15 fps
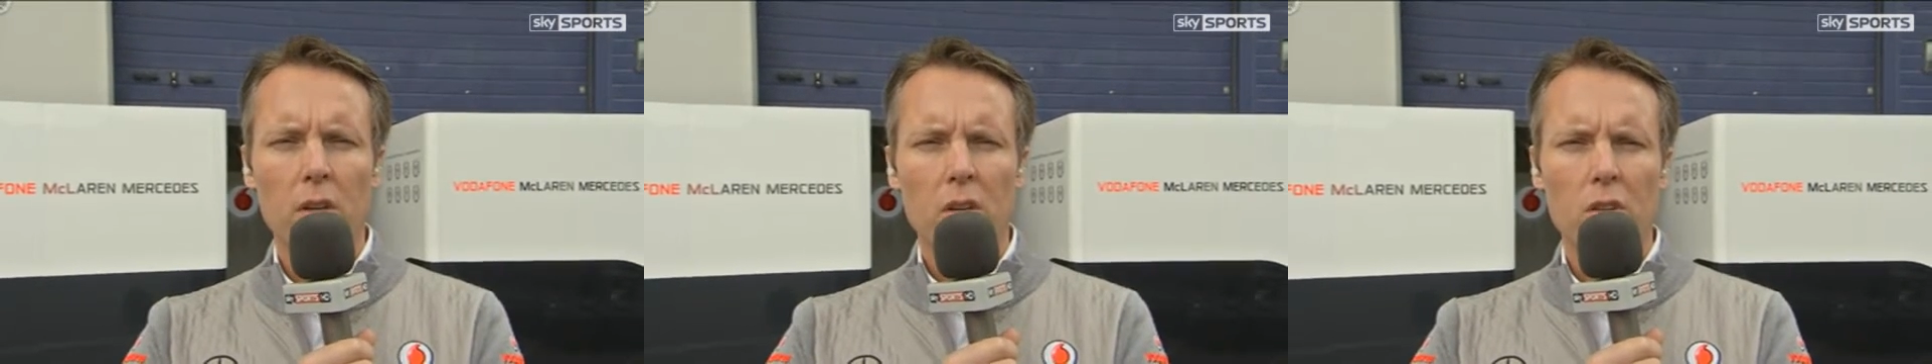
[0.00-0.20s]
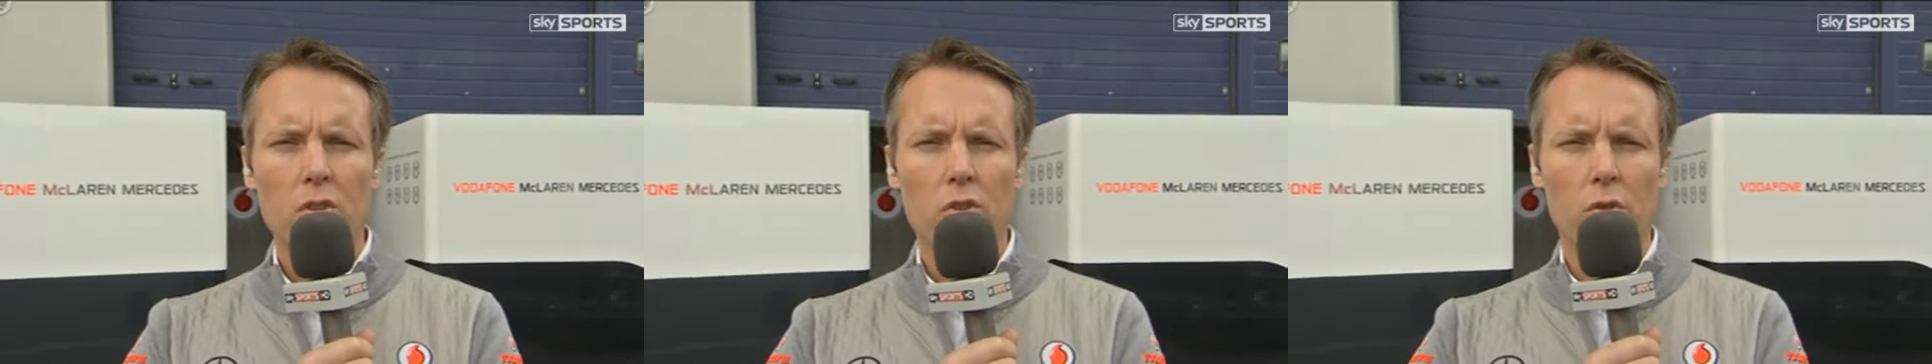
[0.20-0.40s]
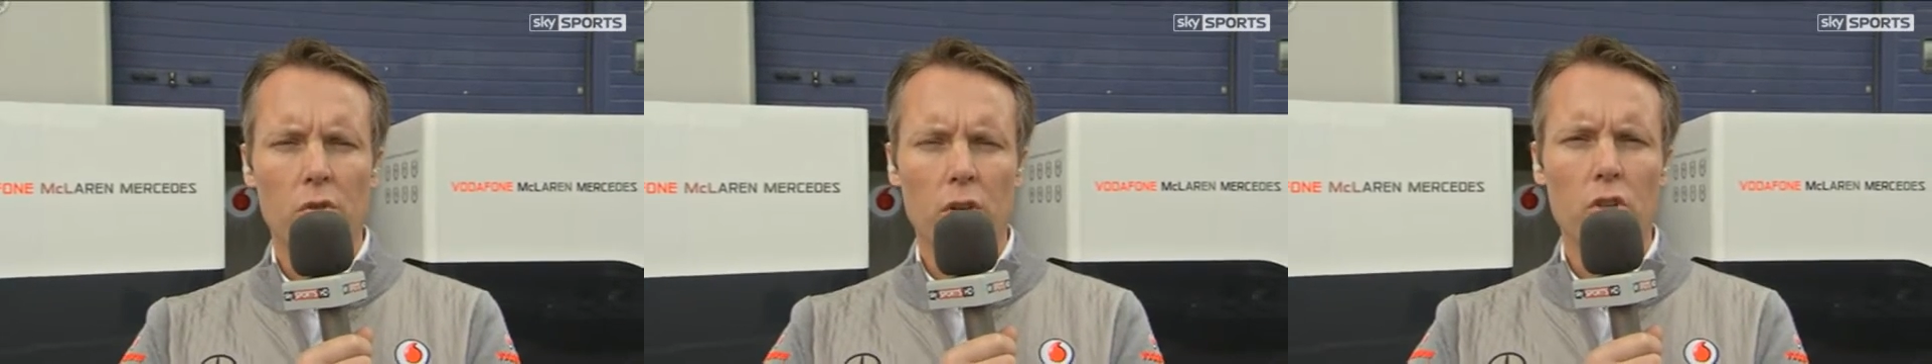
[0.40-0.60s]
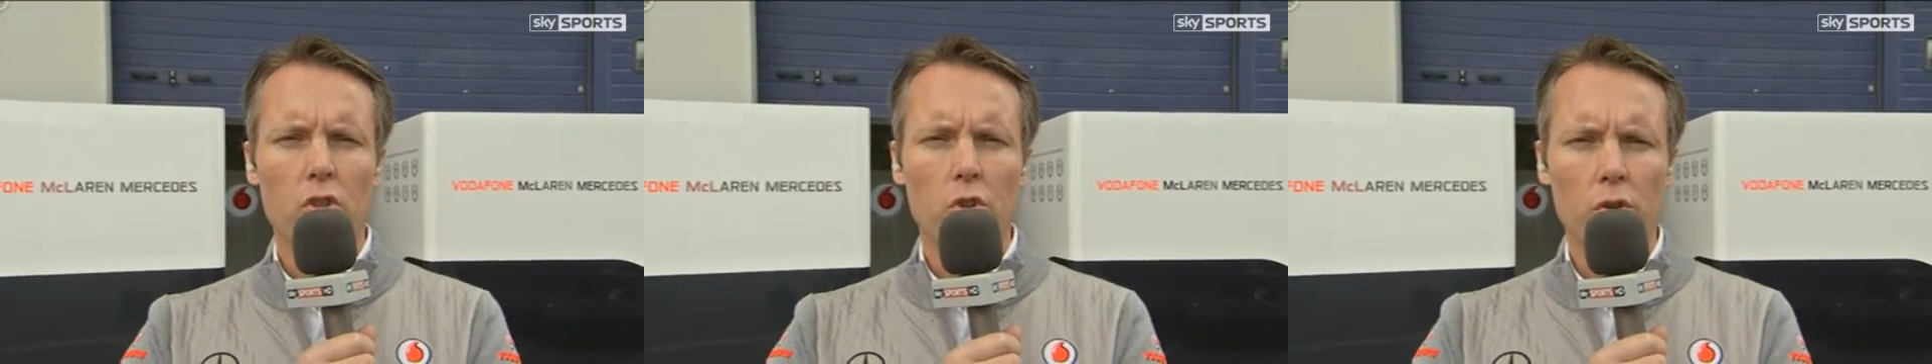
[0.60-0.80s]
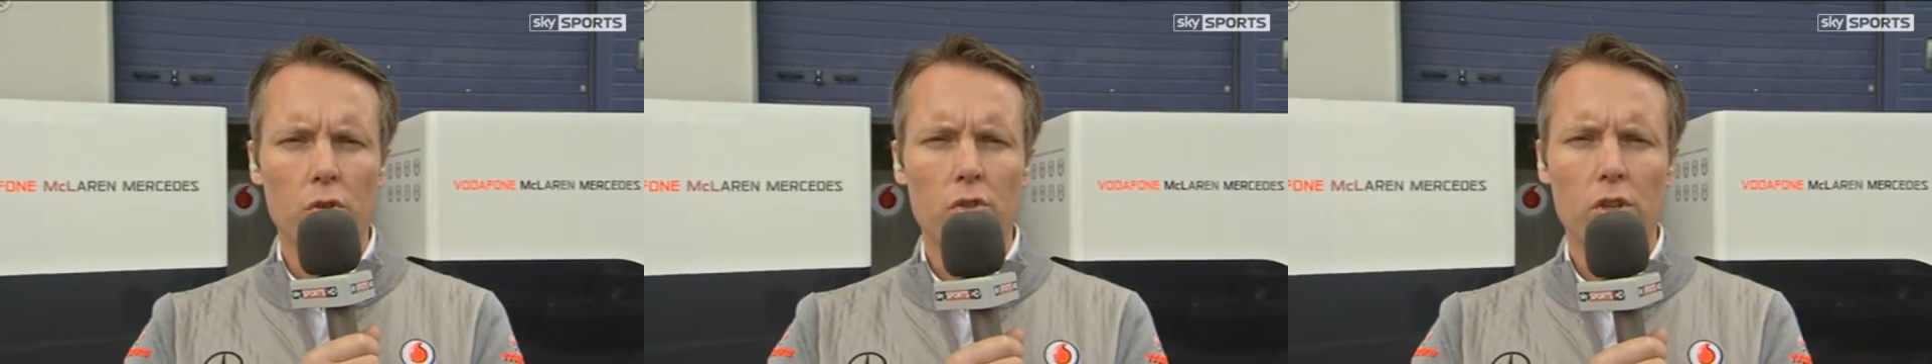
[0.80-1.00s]
It
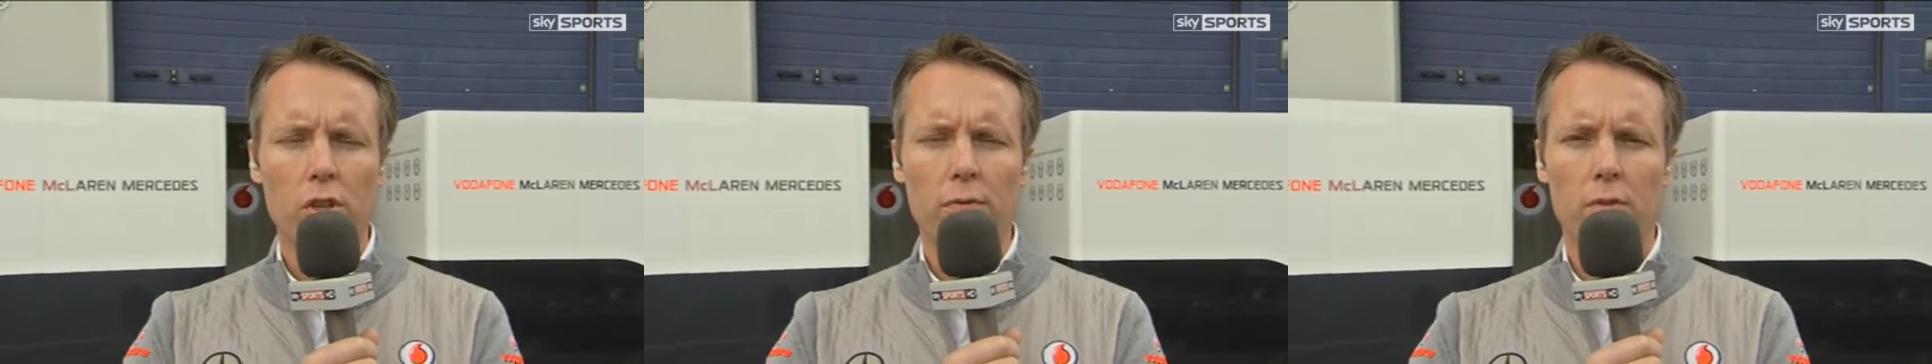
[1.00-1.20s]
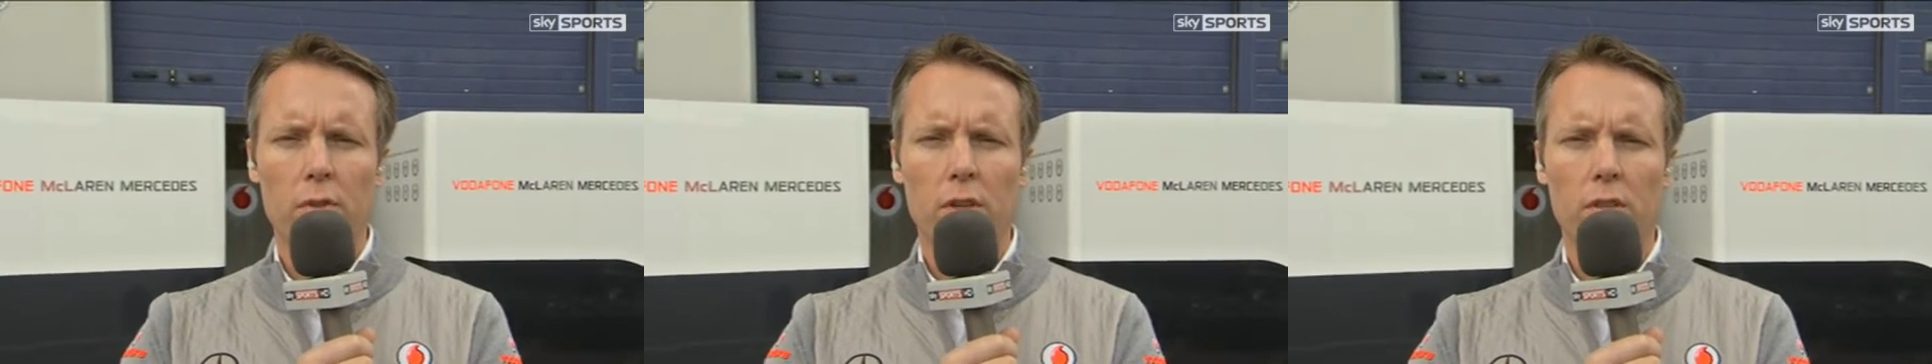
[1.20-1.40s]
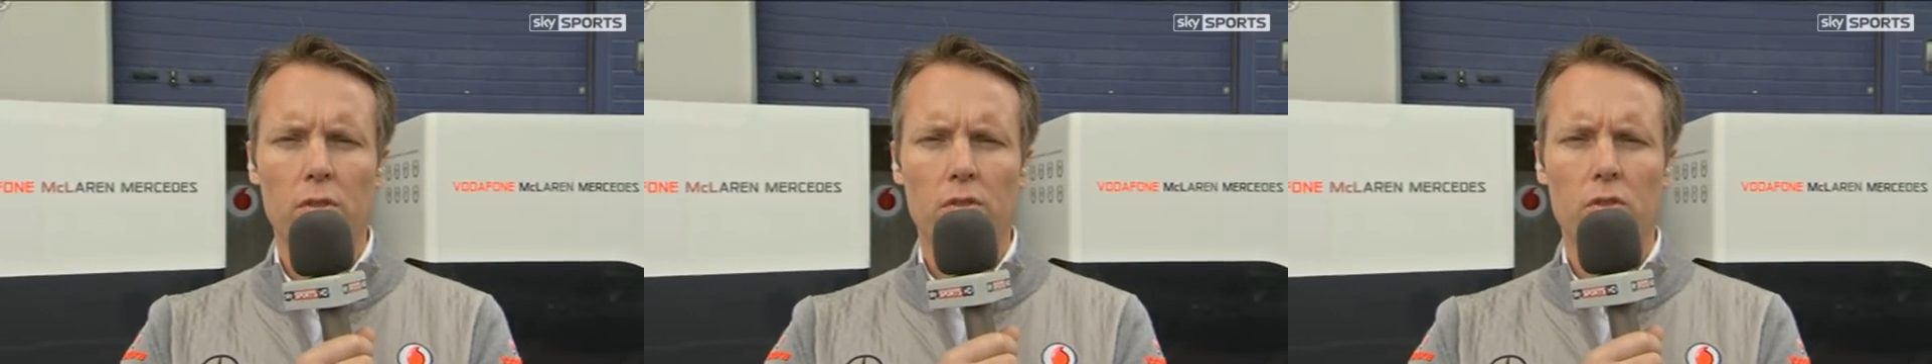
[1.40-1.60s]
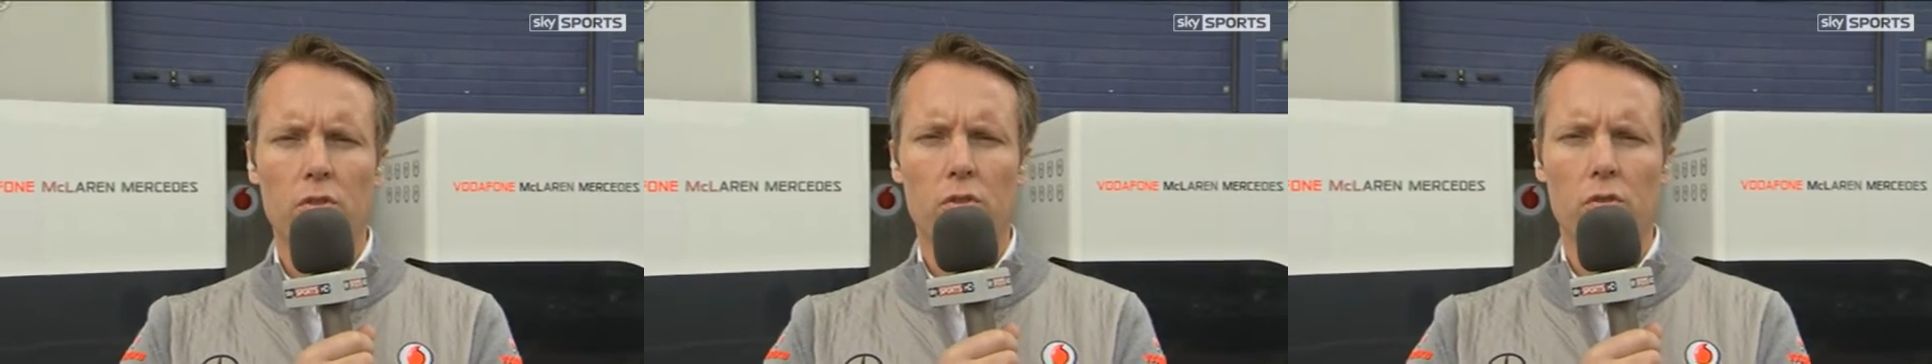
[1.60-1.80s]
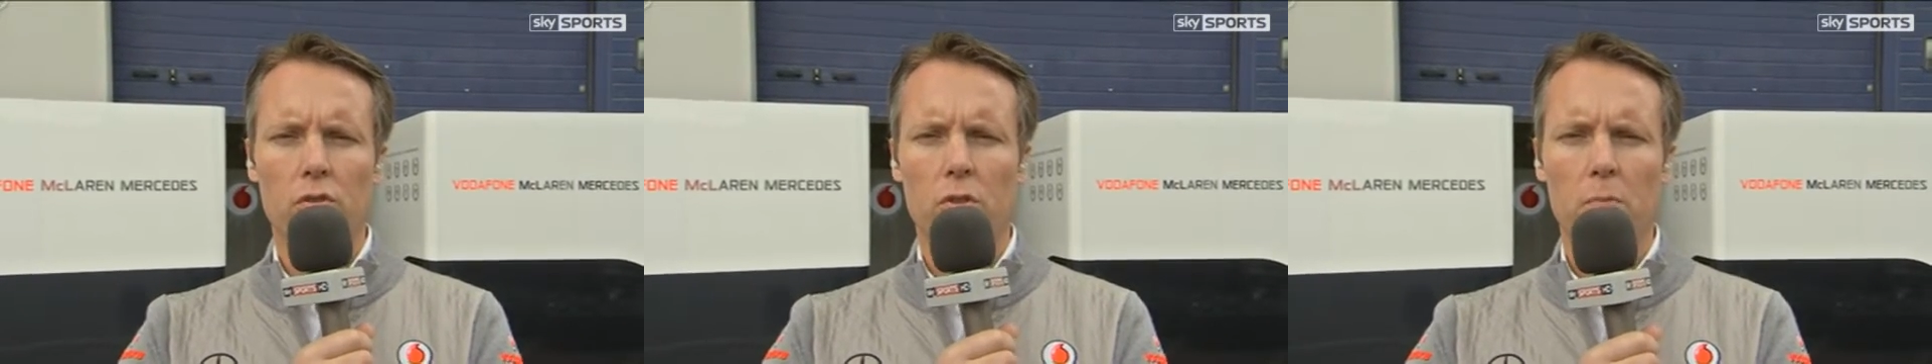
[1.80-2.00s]
shouldn't shift things. It
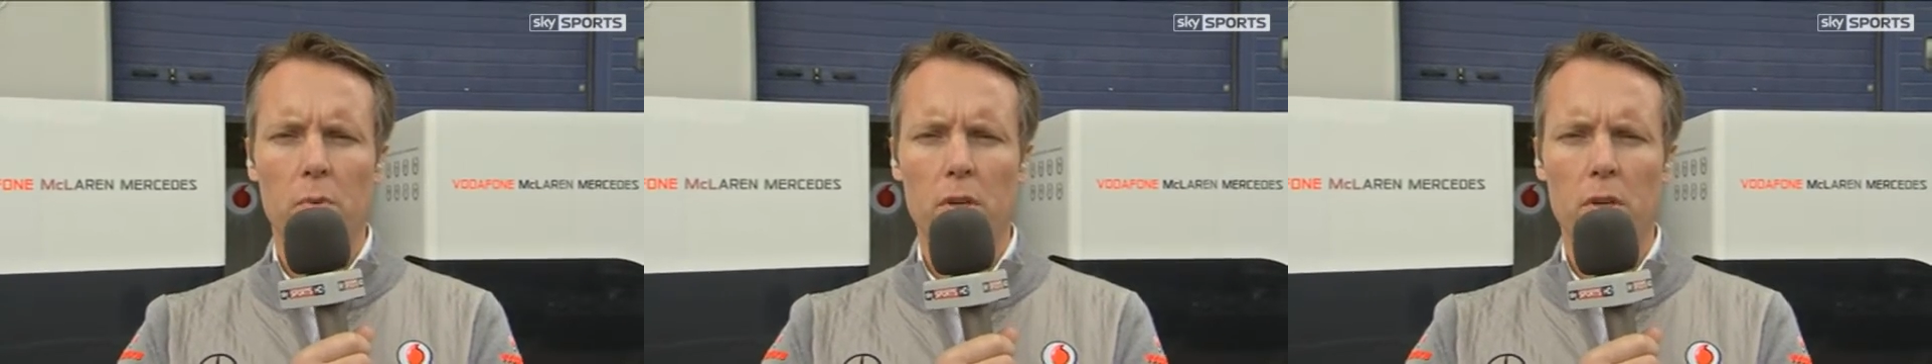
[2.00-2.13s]
should just